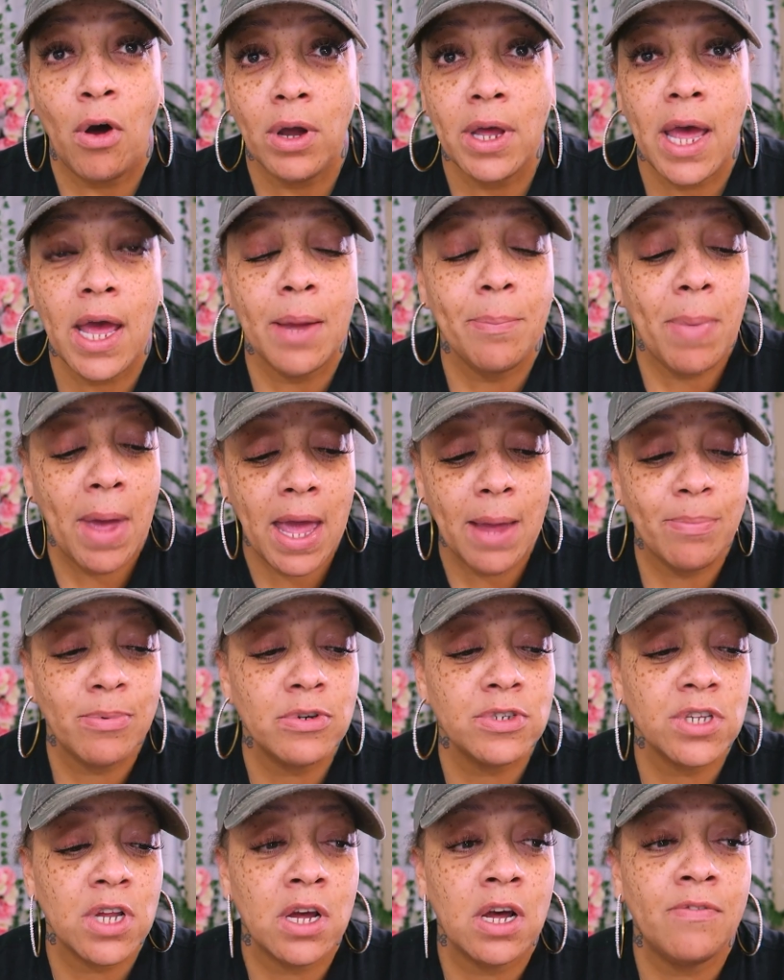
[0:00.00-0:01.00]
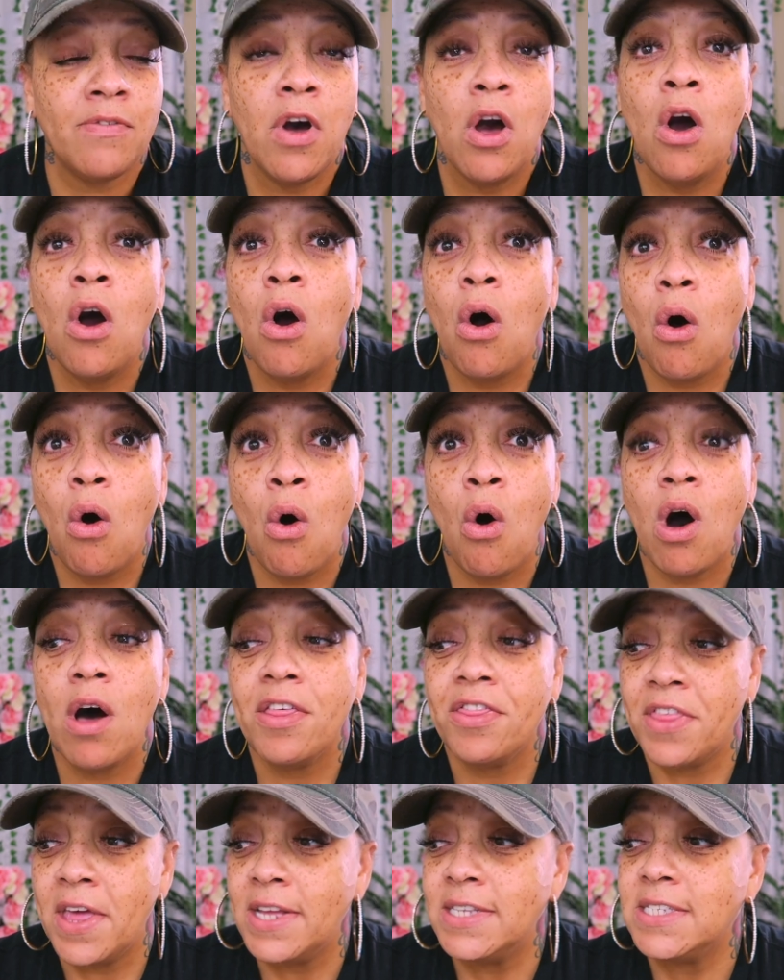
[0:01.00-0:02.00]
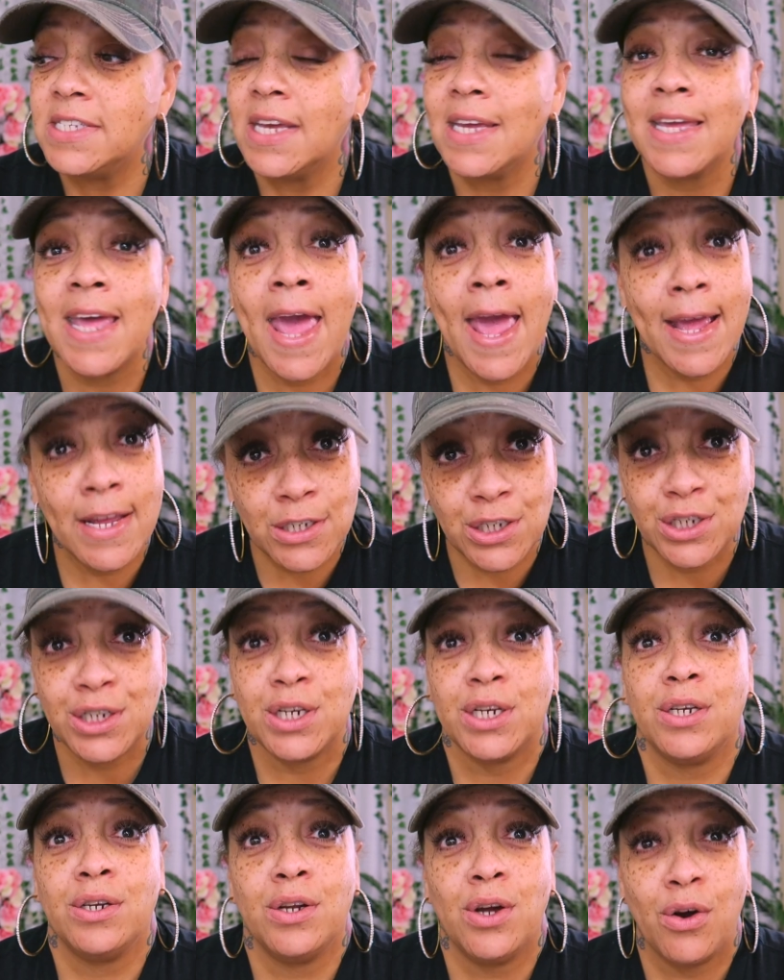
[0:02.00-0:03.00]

Okay, papers of authentication.